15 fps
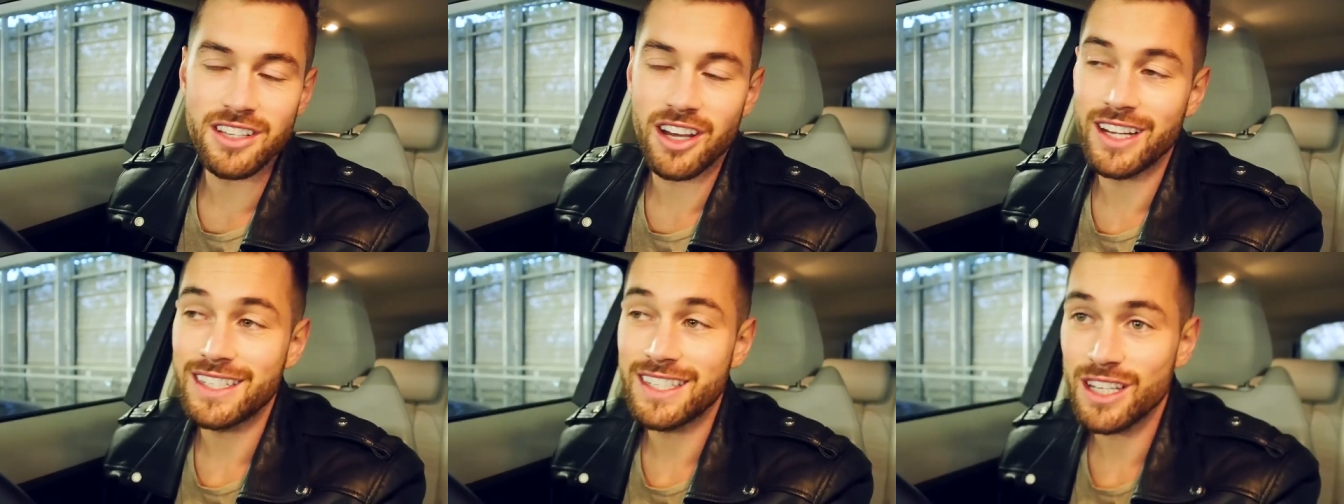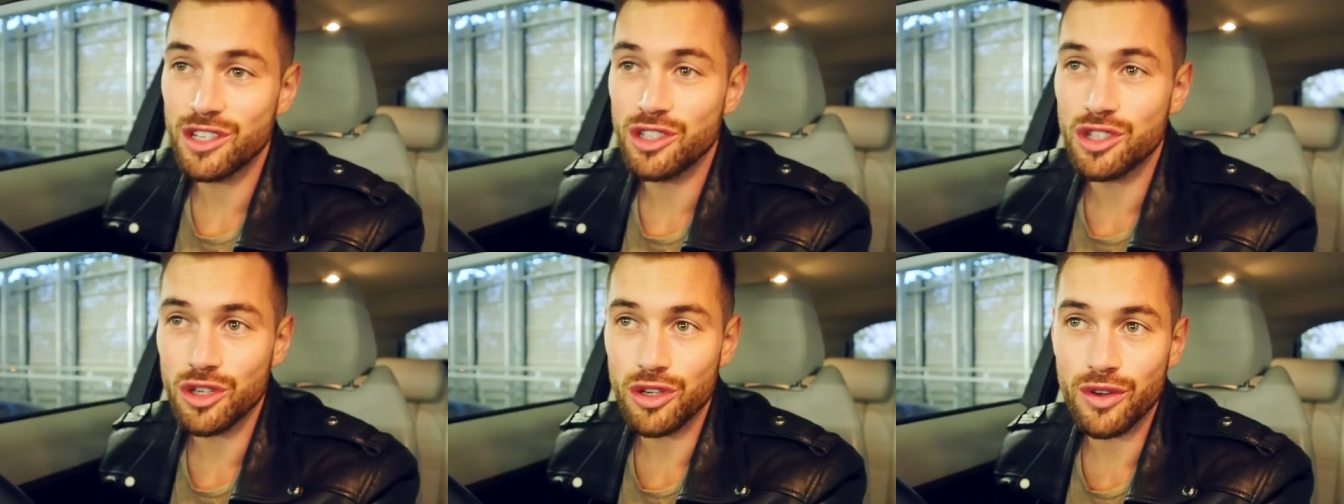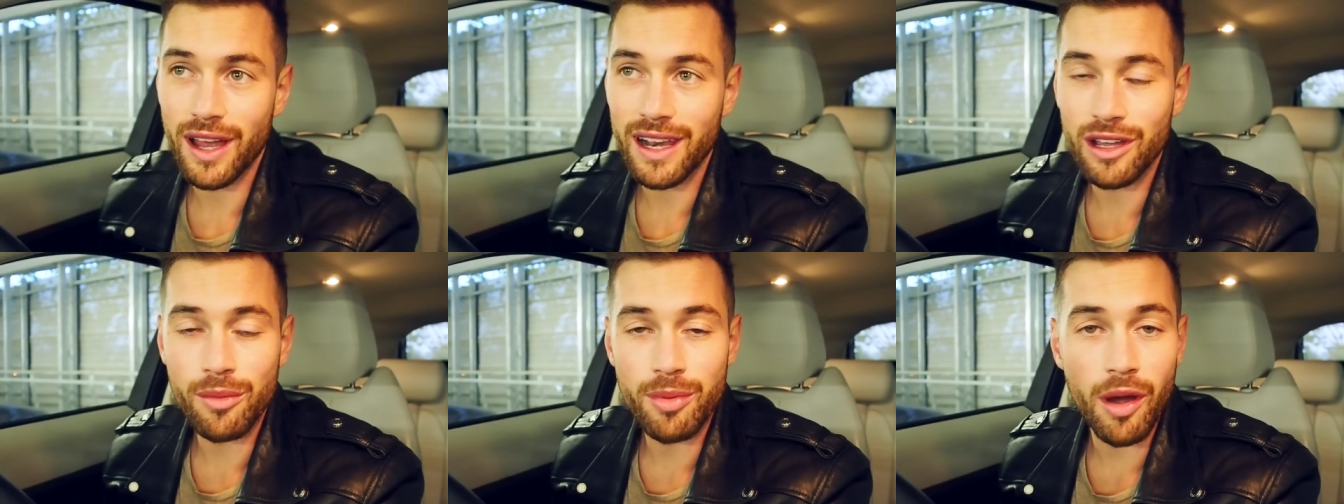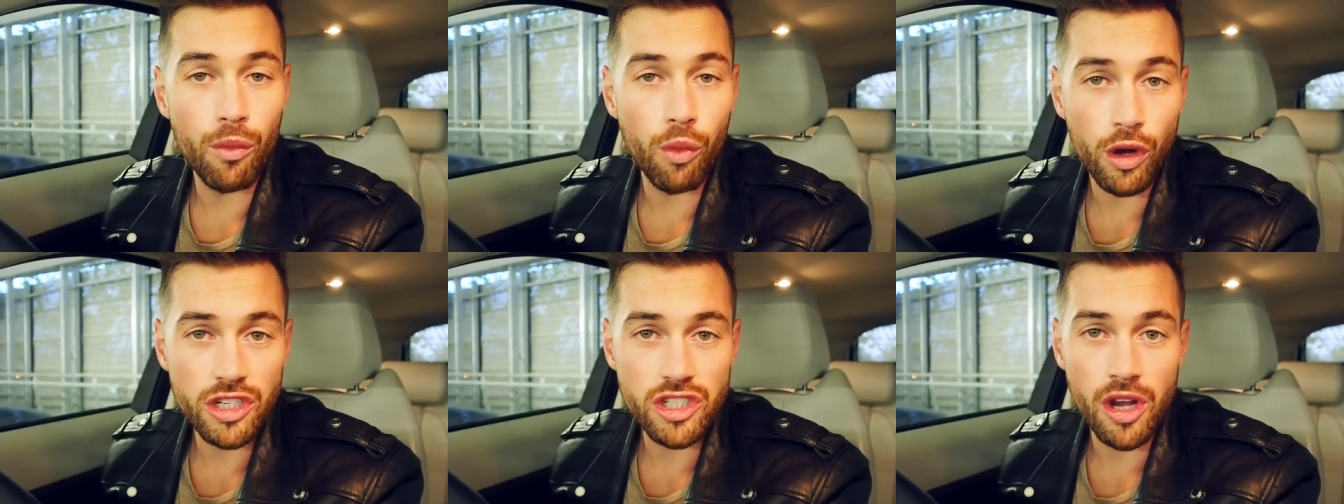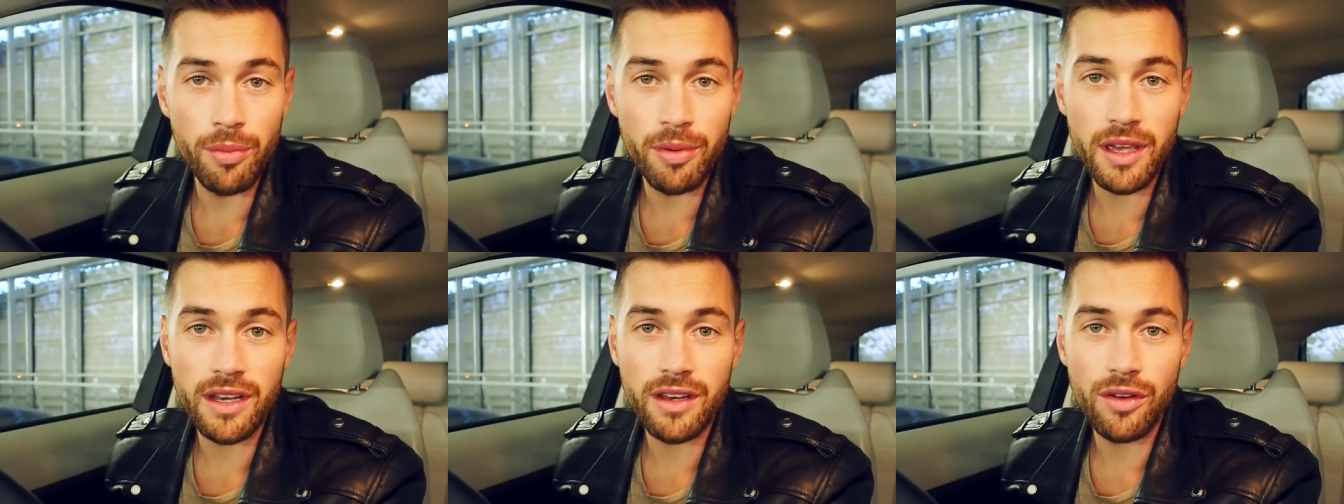I did do a little bit of watch
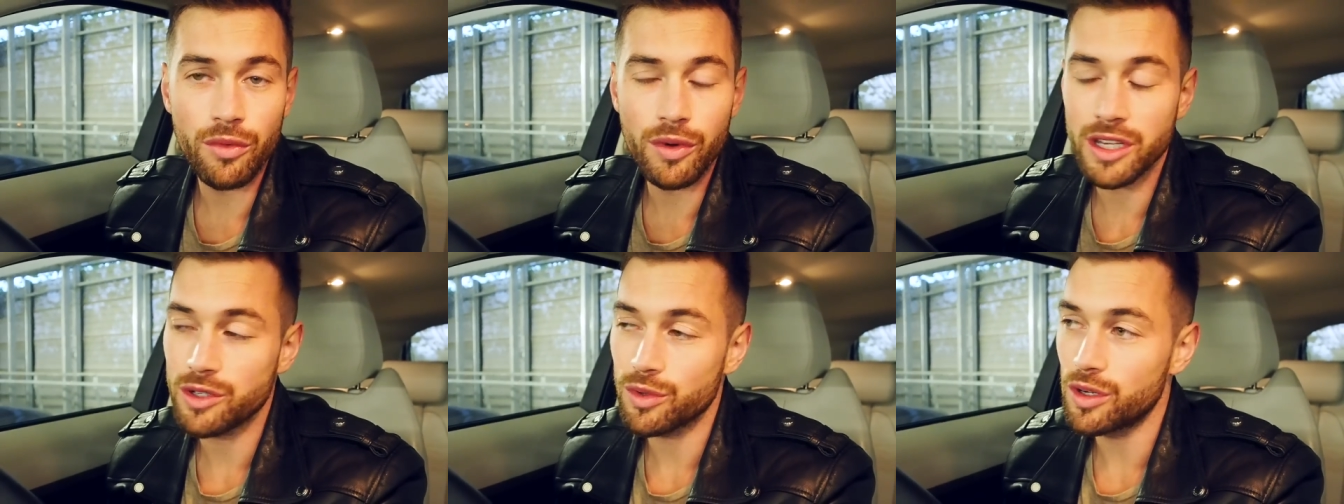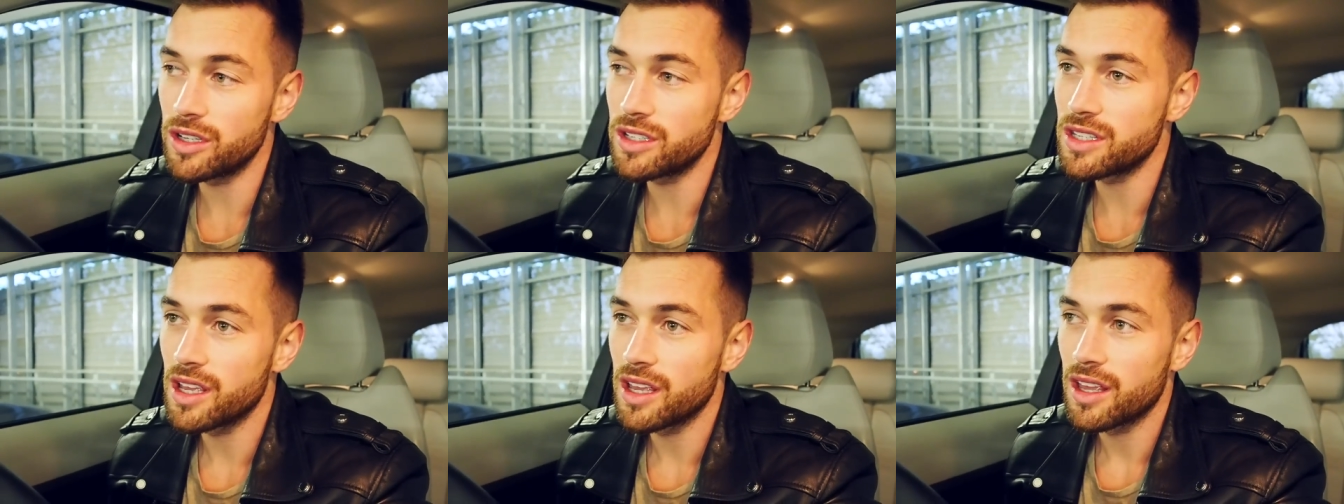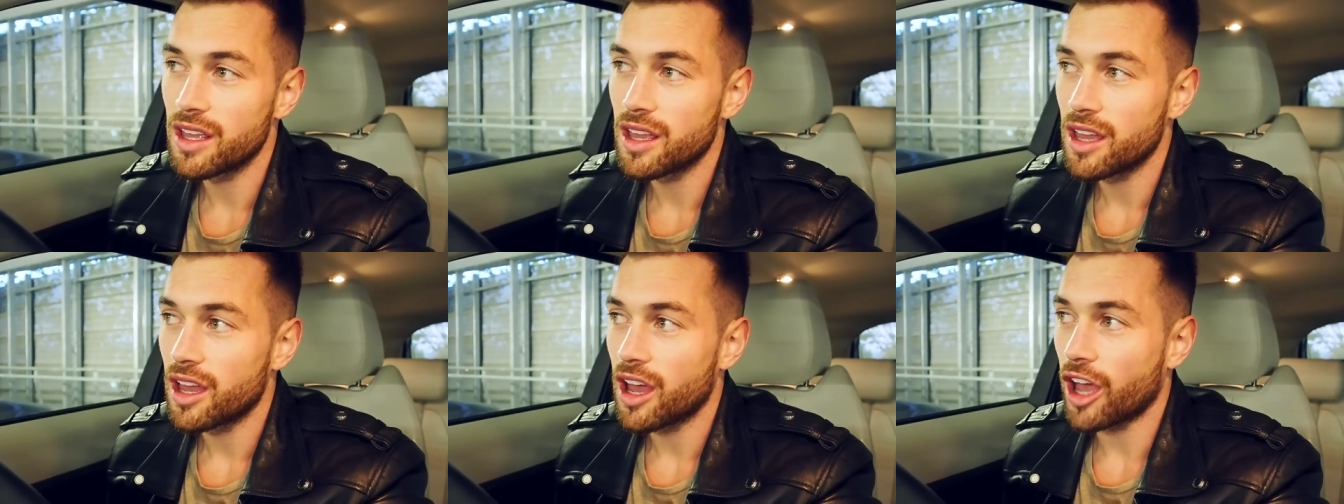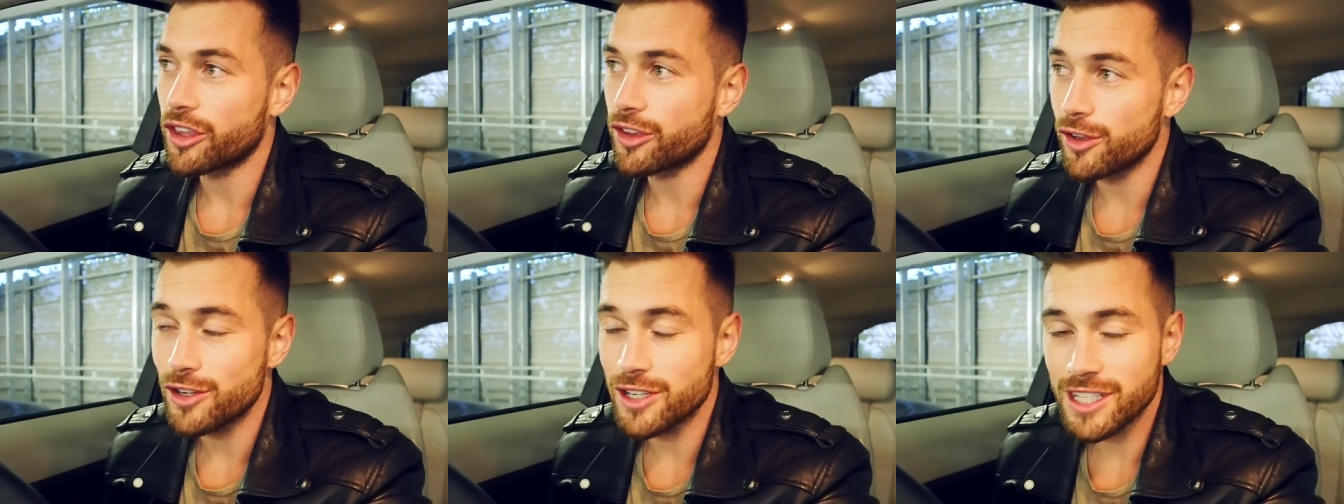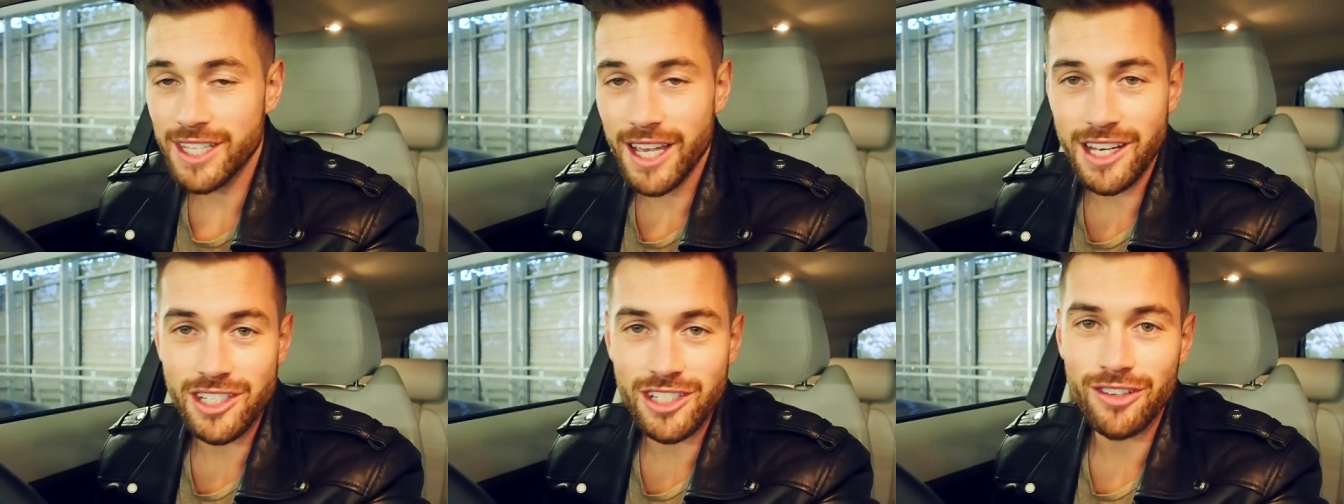shopping, which was a huge
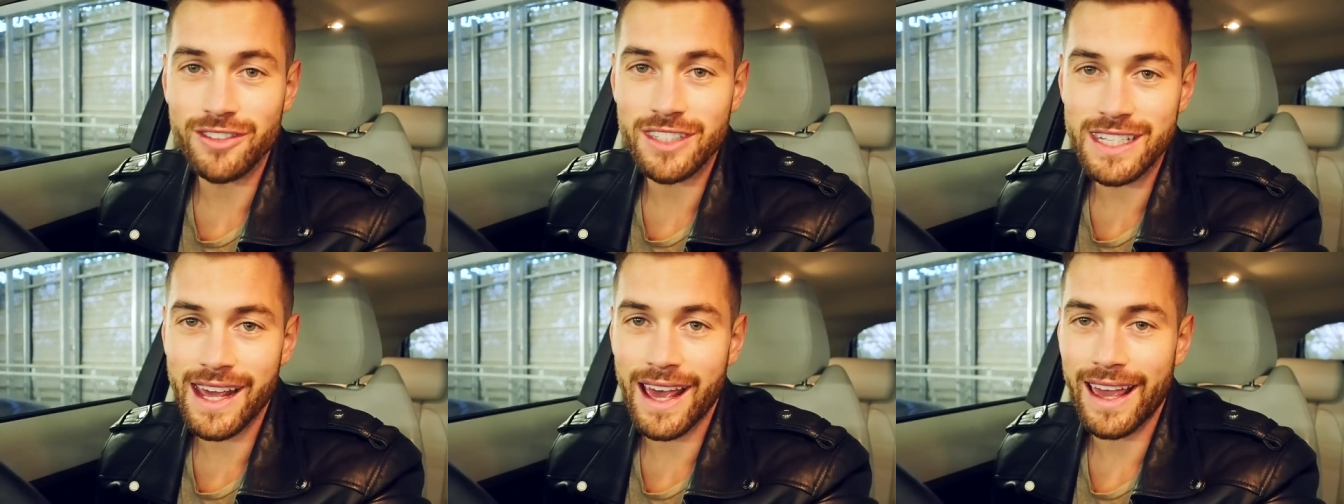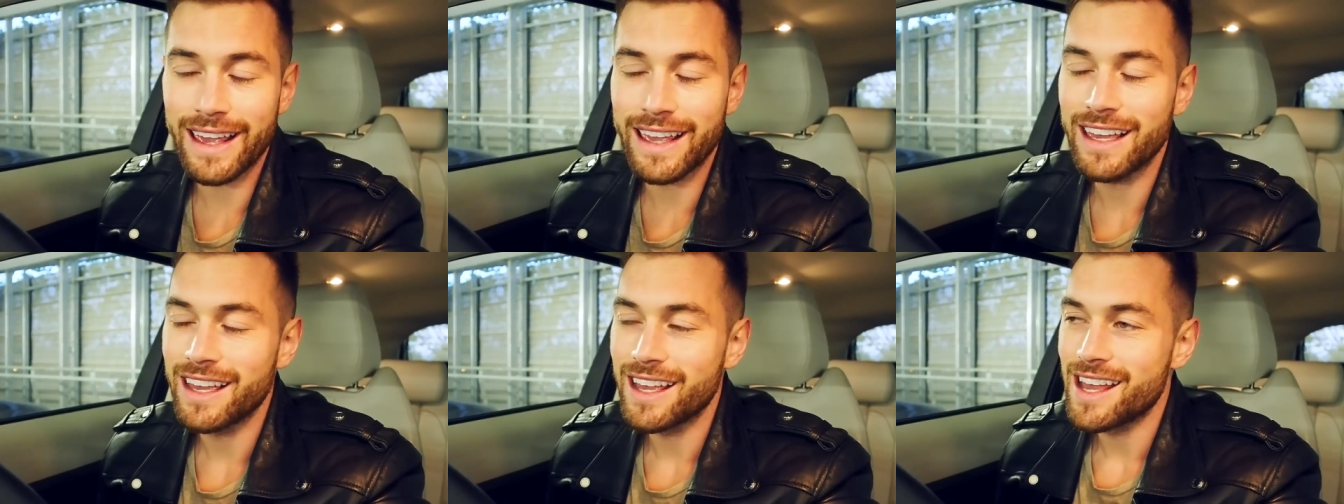intention of today.